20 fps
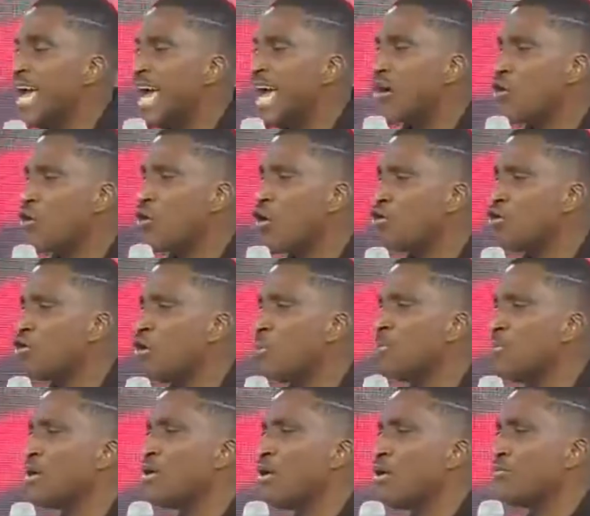
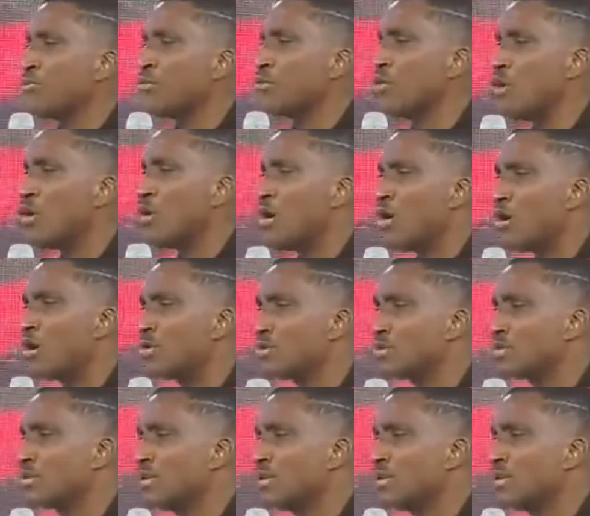economy of God